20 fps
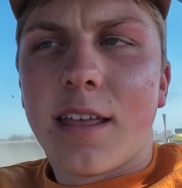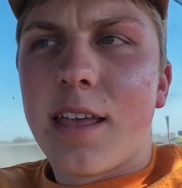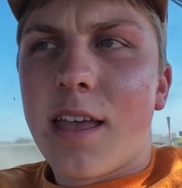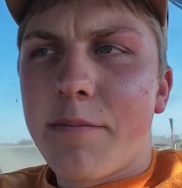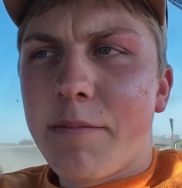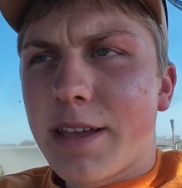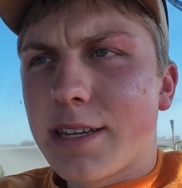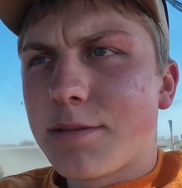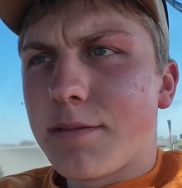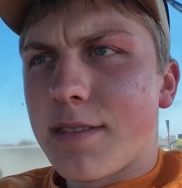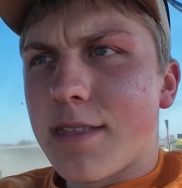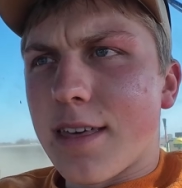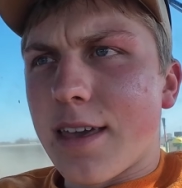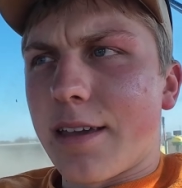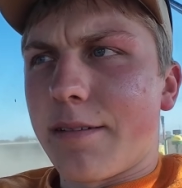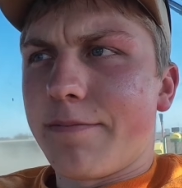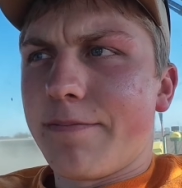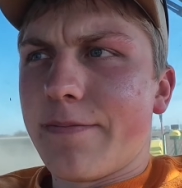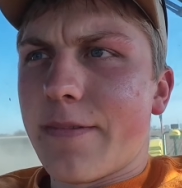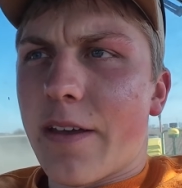It makes me
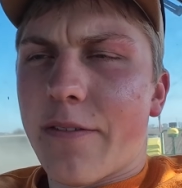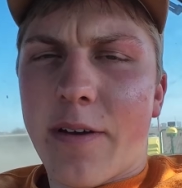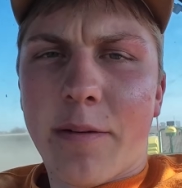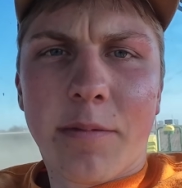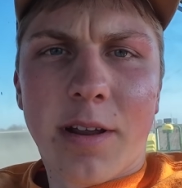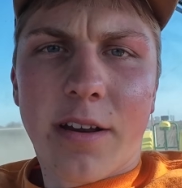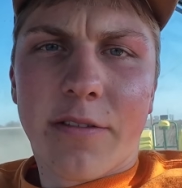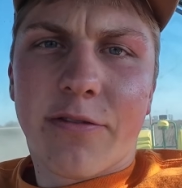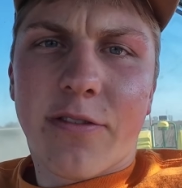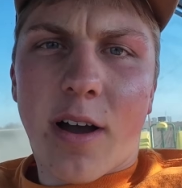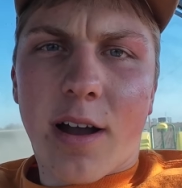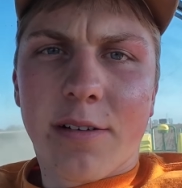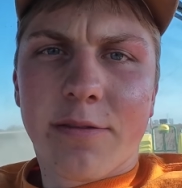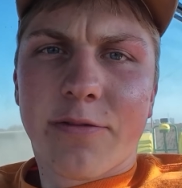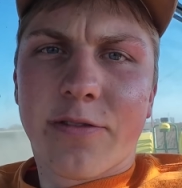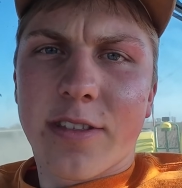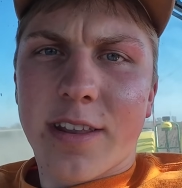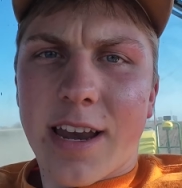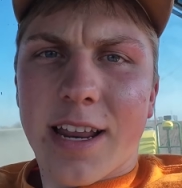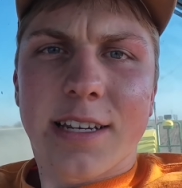think, if I'm gonna farm
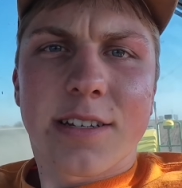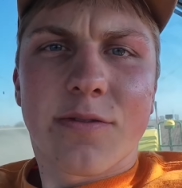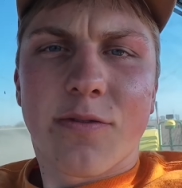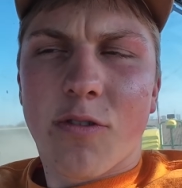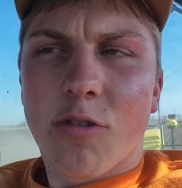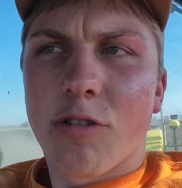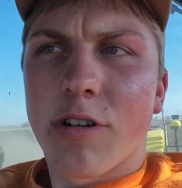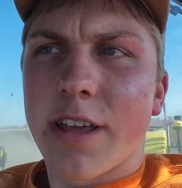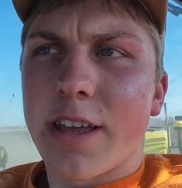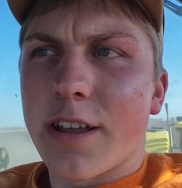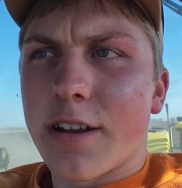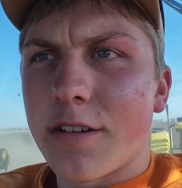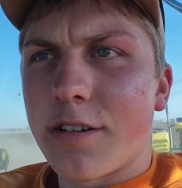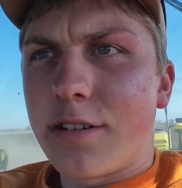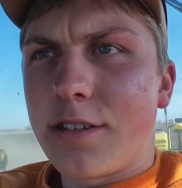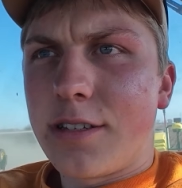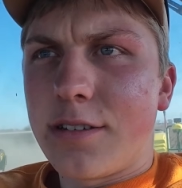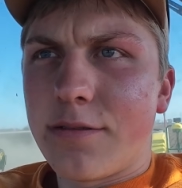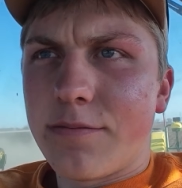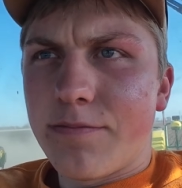for the next 40
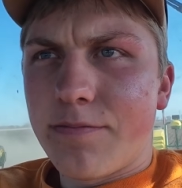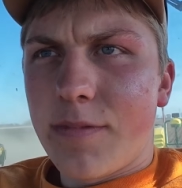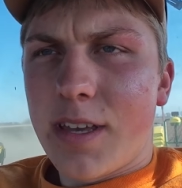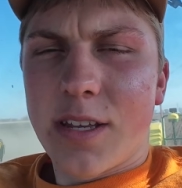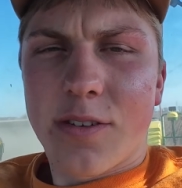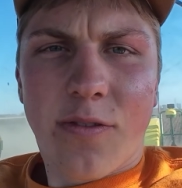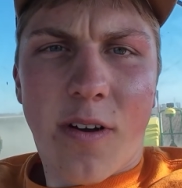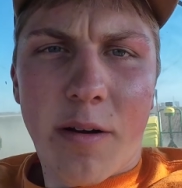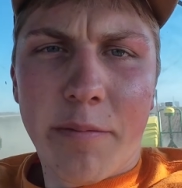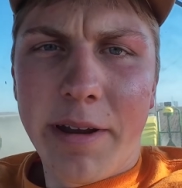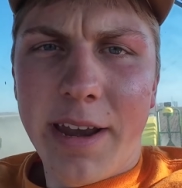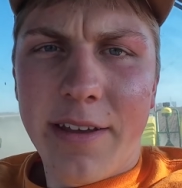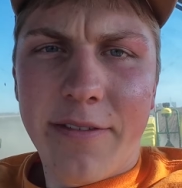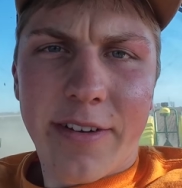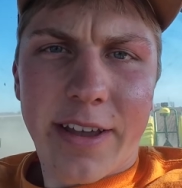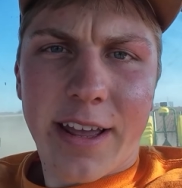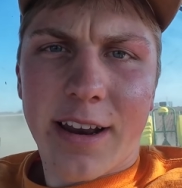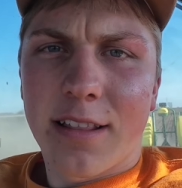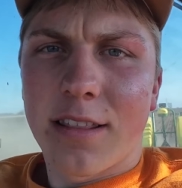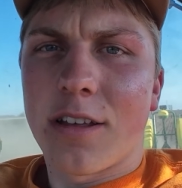years, is farming
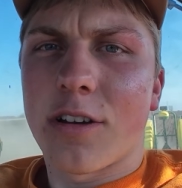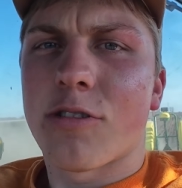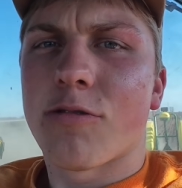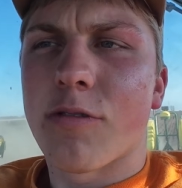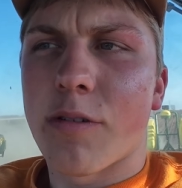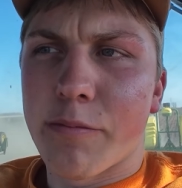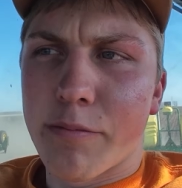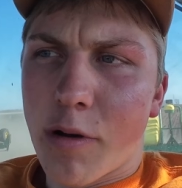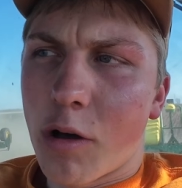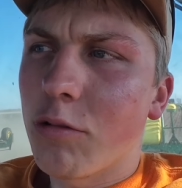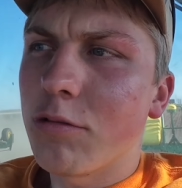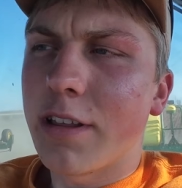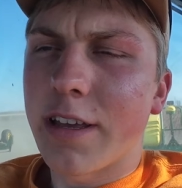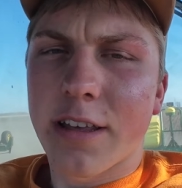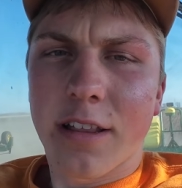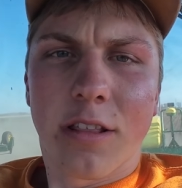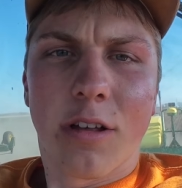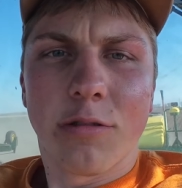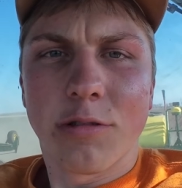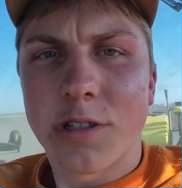even gonna look remotely
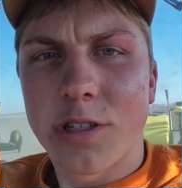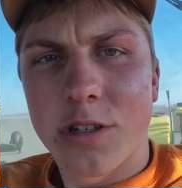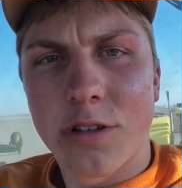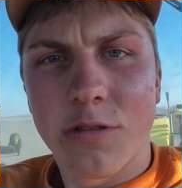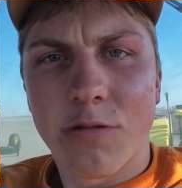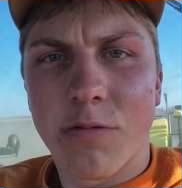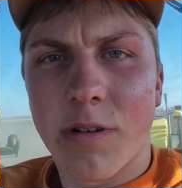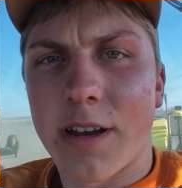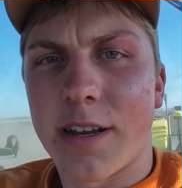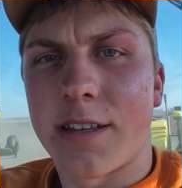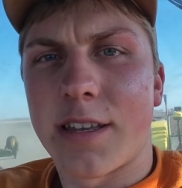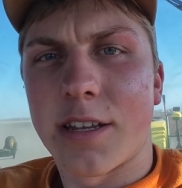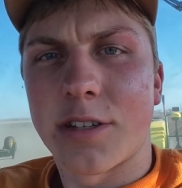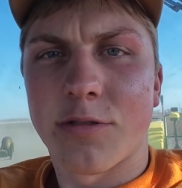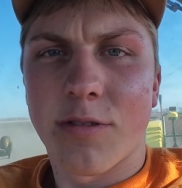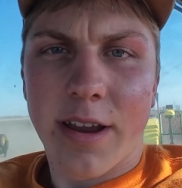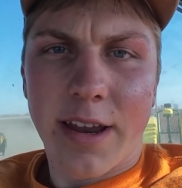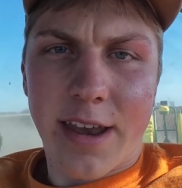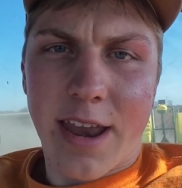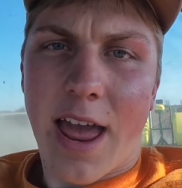close to what it does
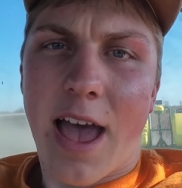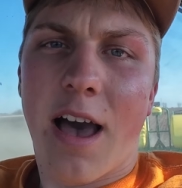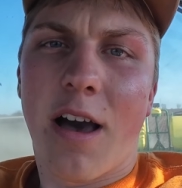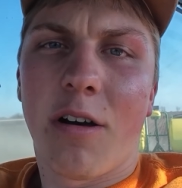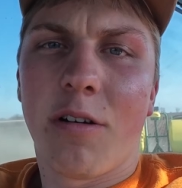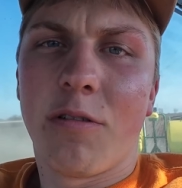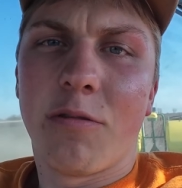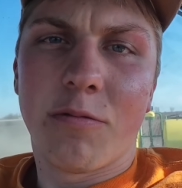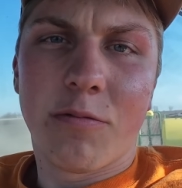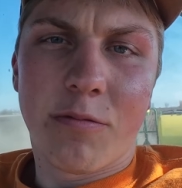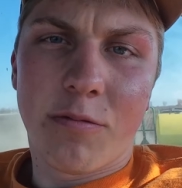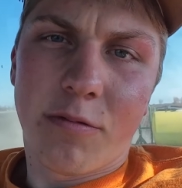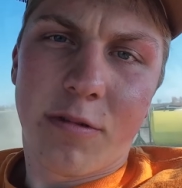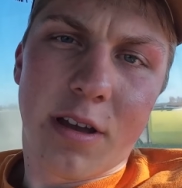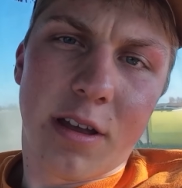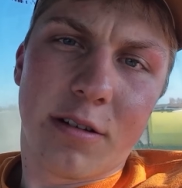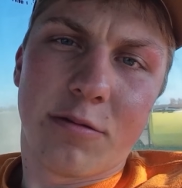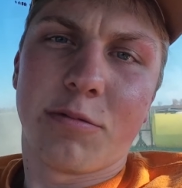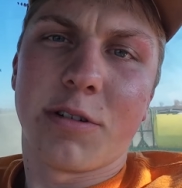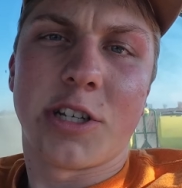right now,
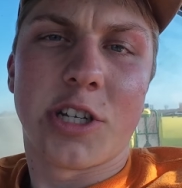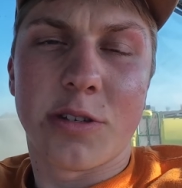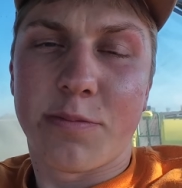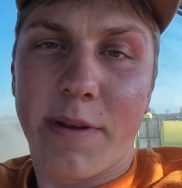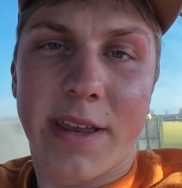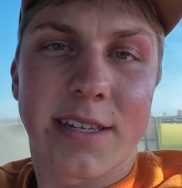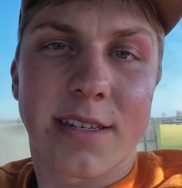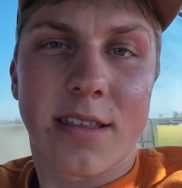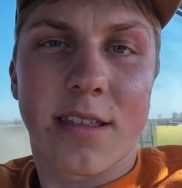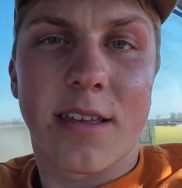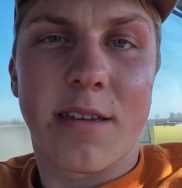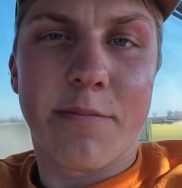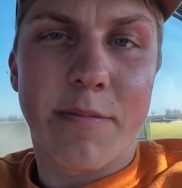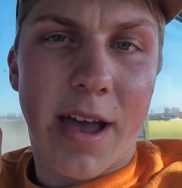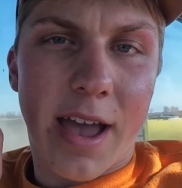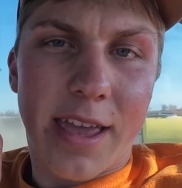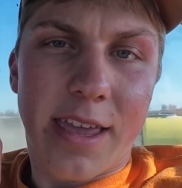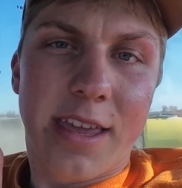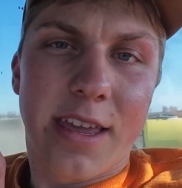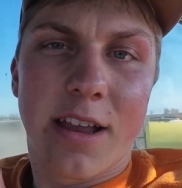which is basically
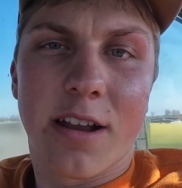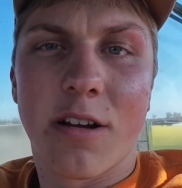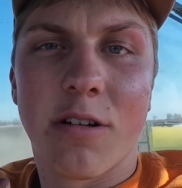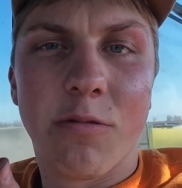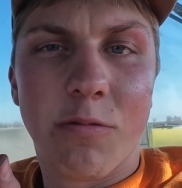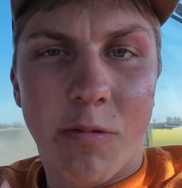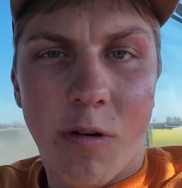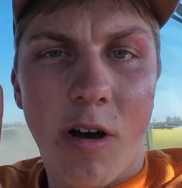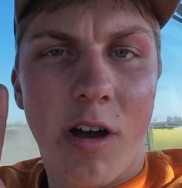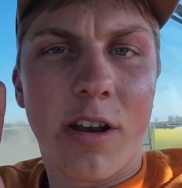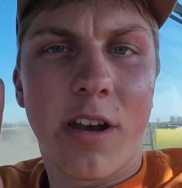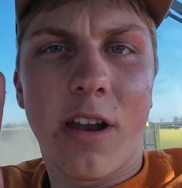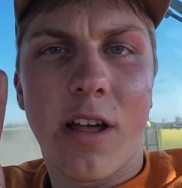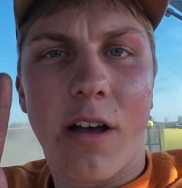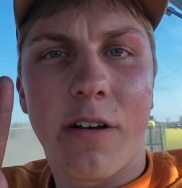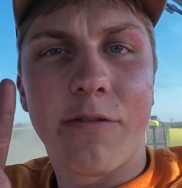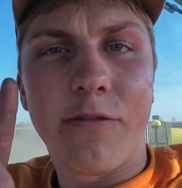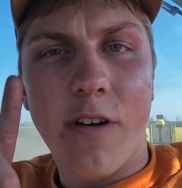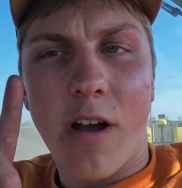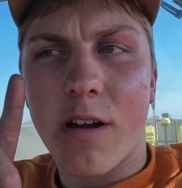my year one
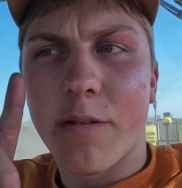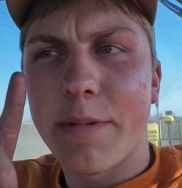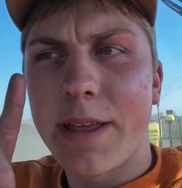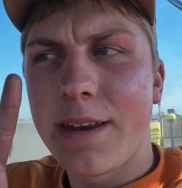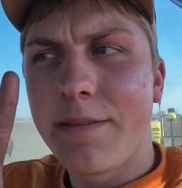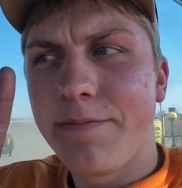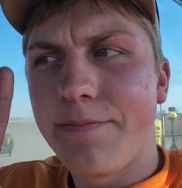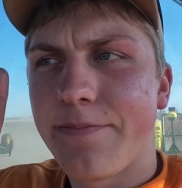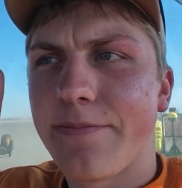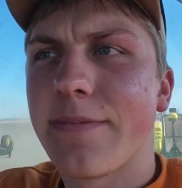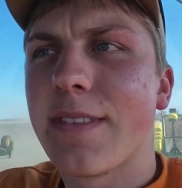of farming?